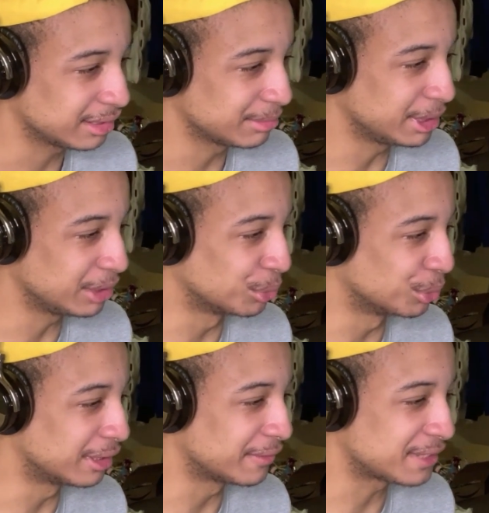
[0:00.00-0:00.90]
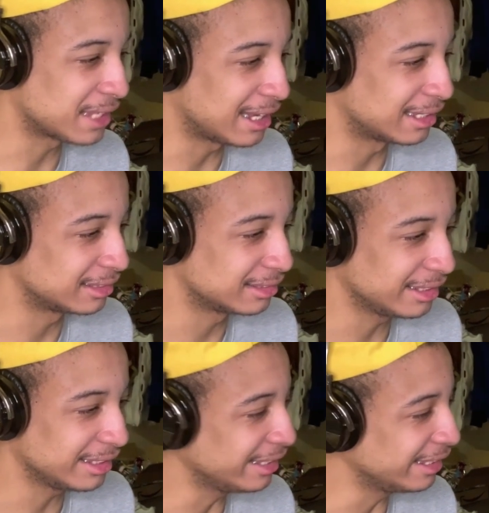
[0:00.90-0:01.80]
Give me all of that.
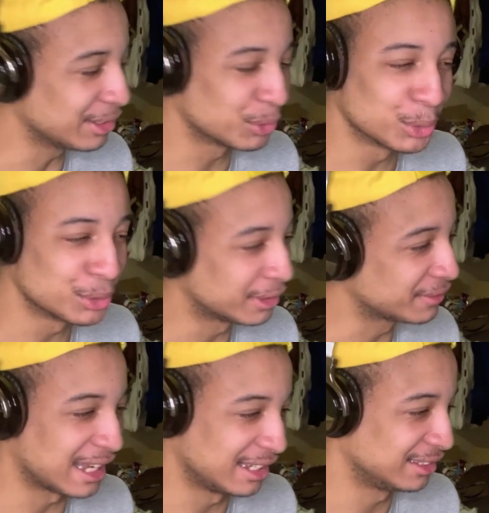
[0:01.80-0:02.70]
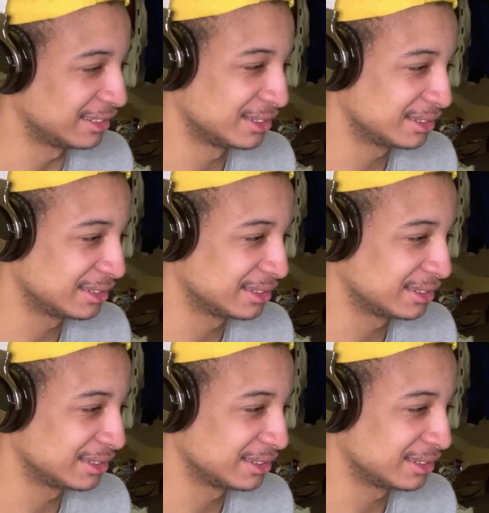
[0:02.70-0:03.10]
Eat all of that.